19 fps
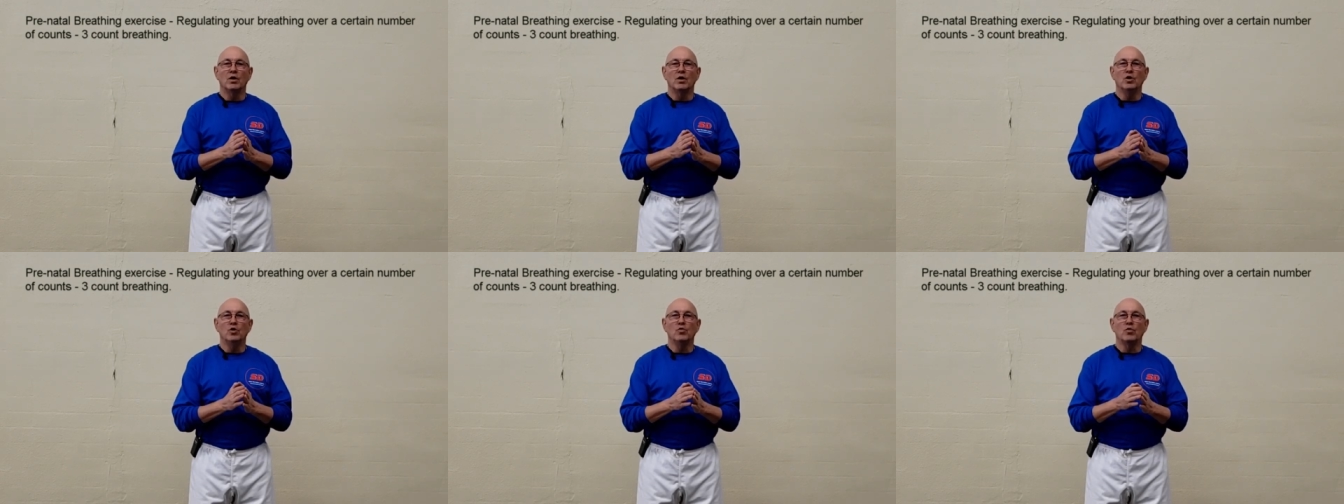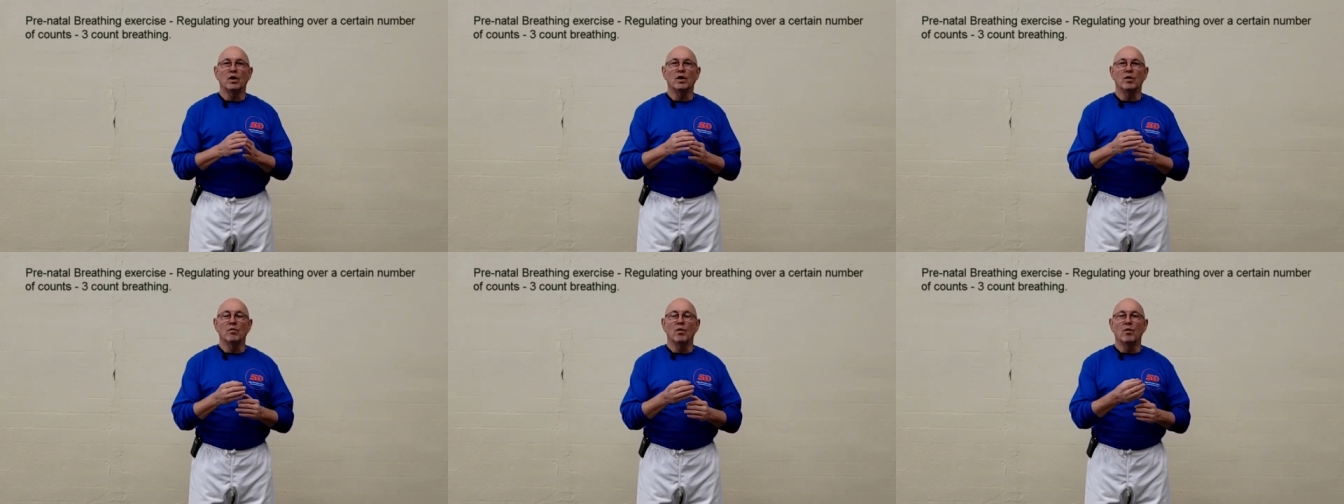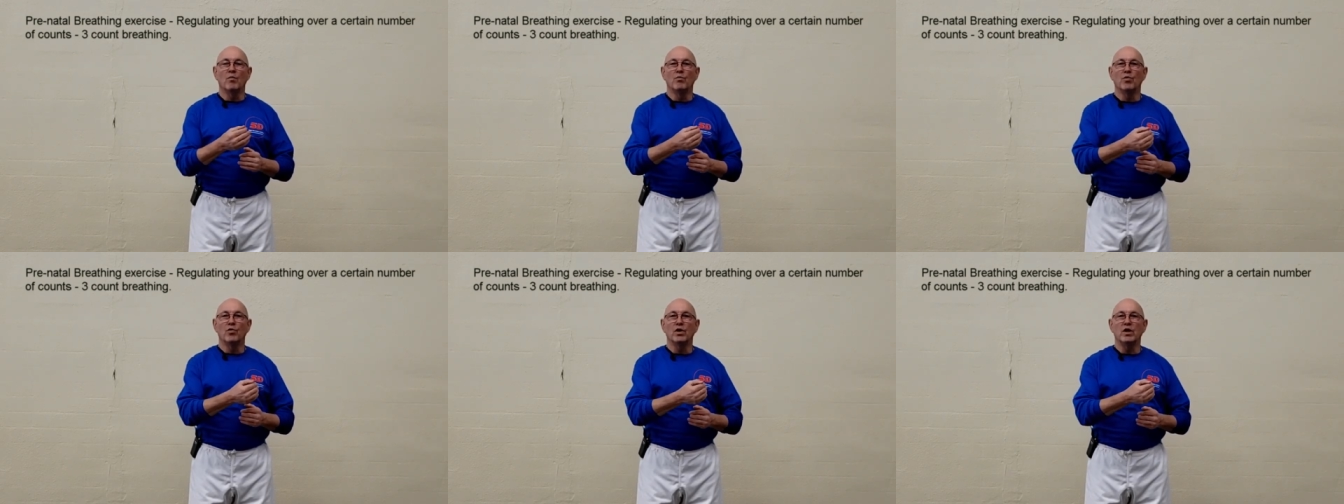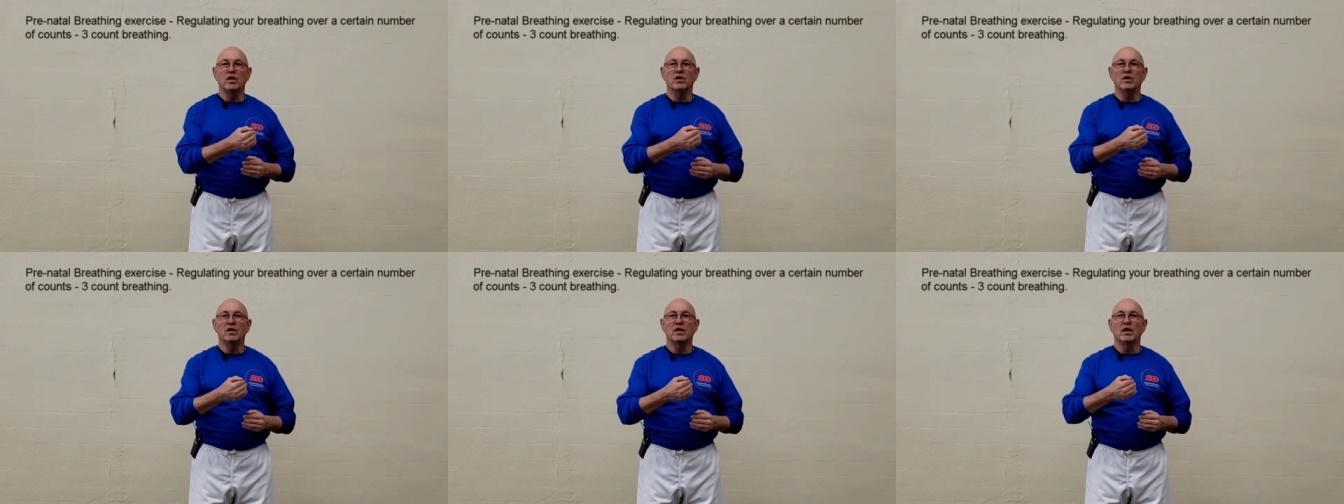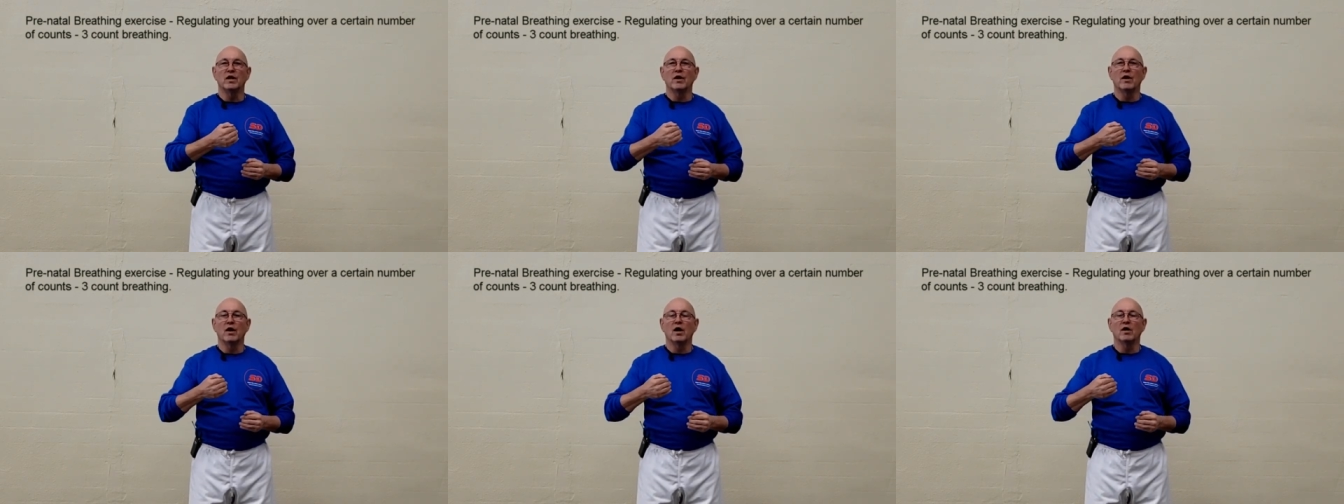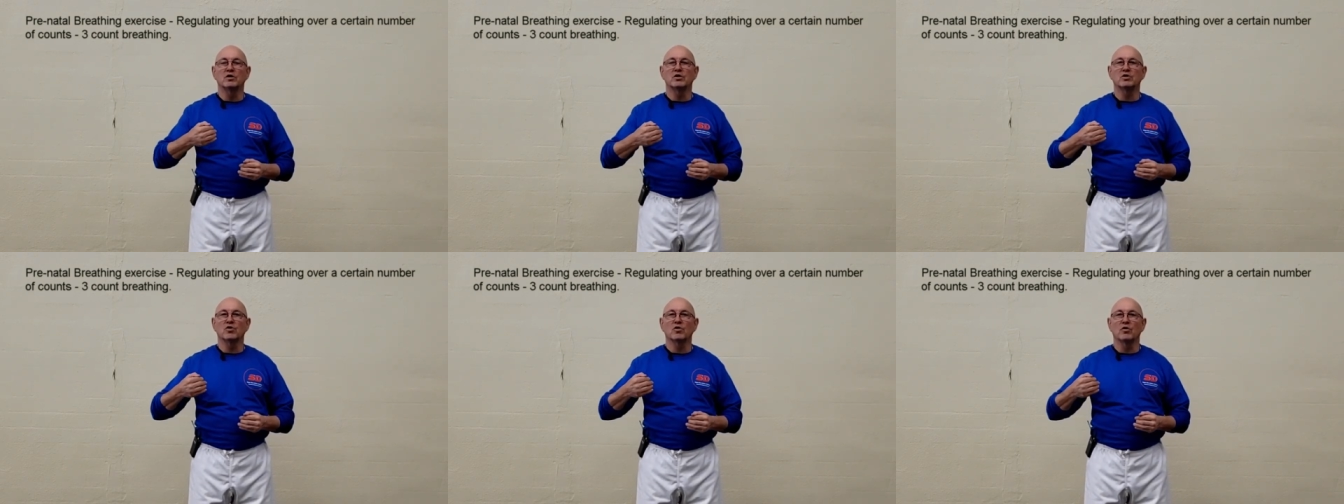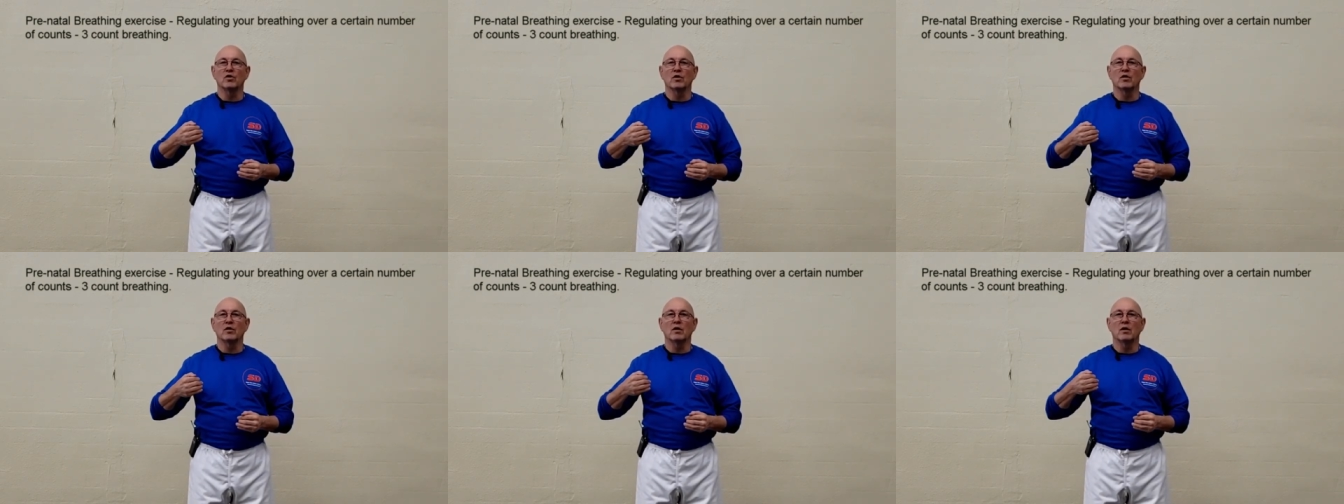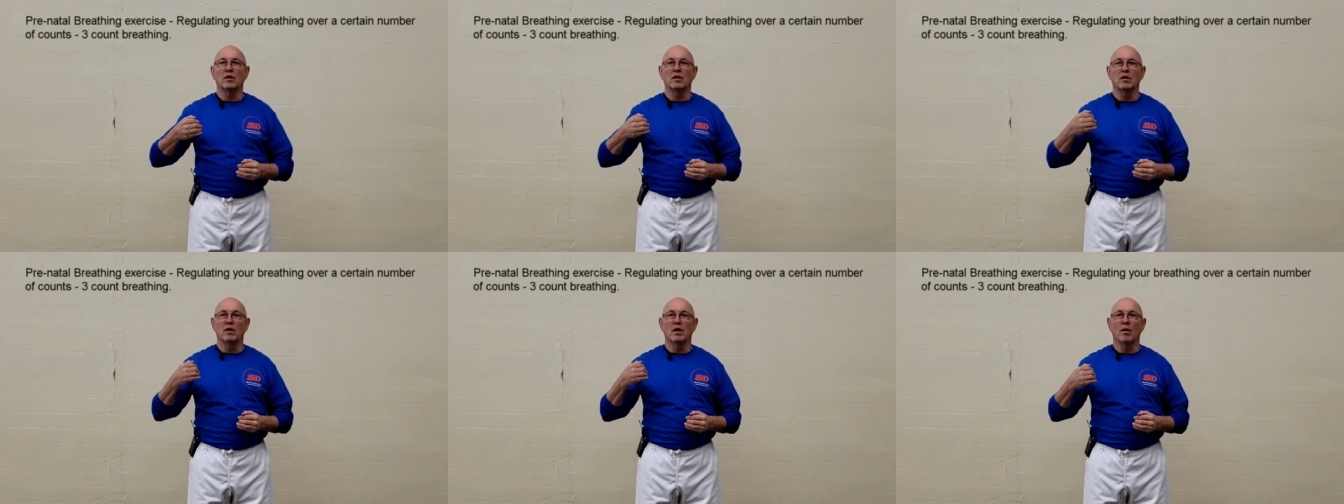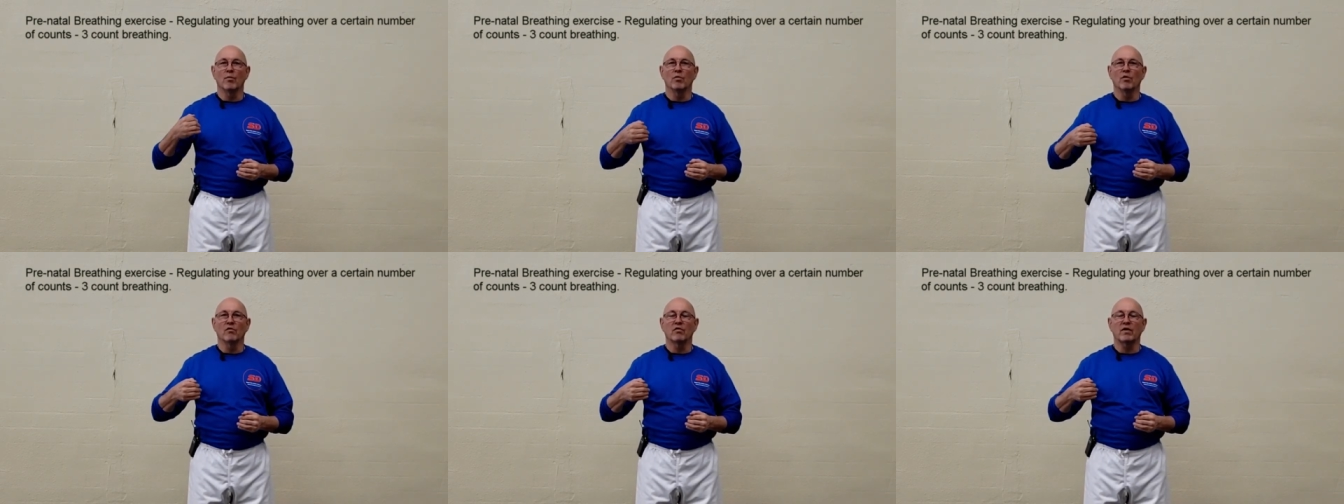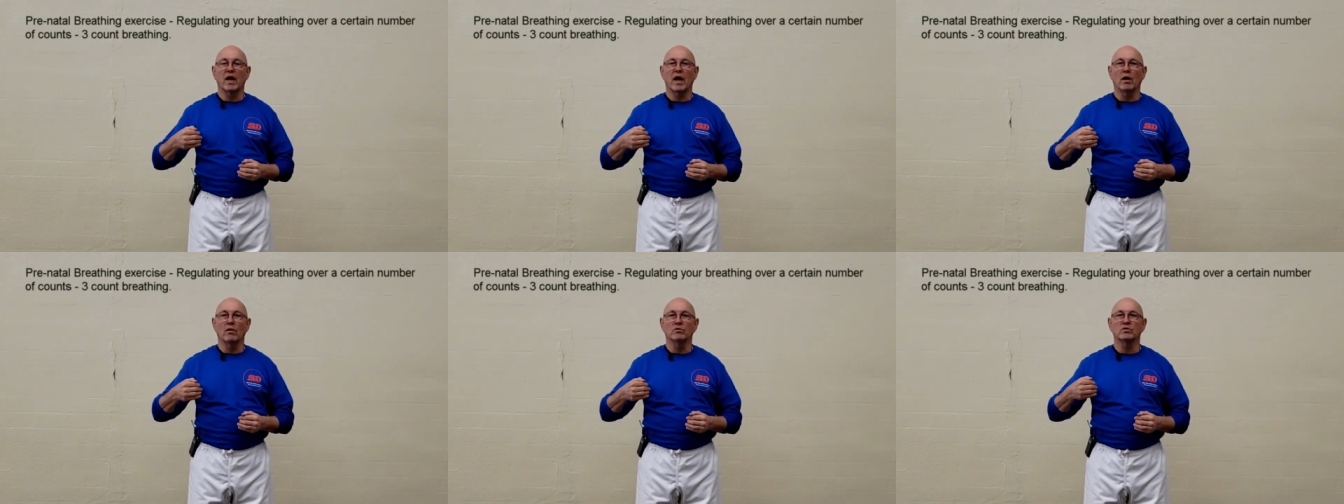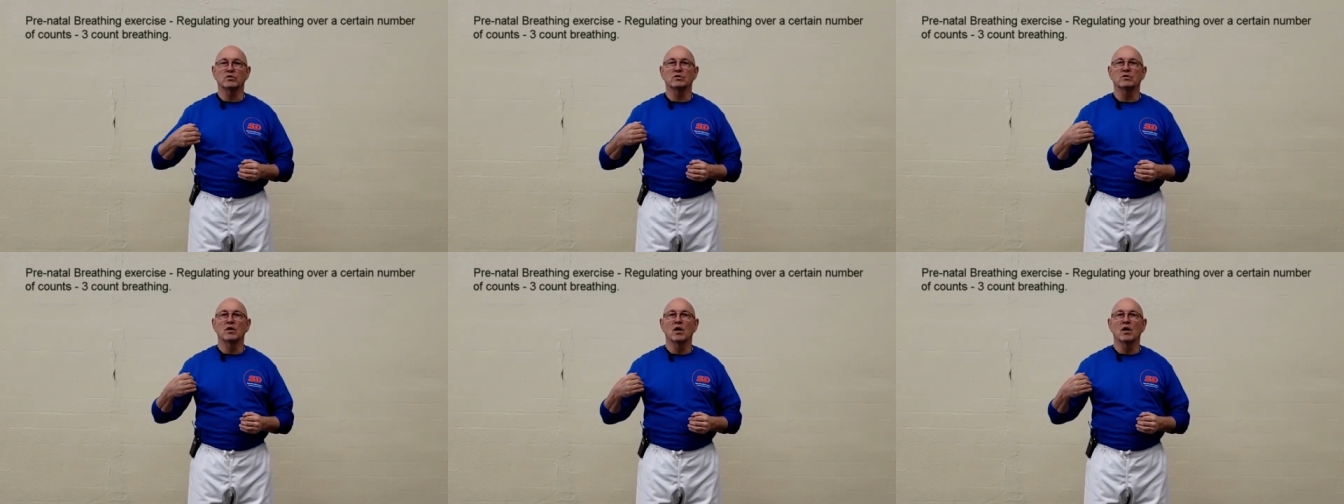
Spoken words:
you can breathe in a certain number of counts,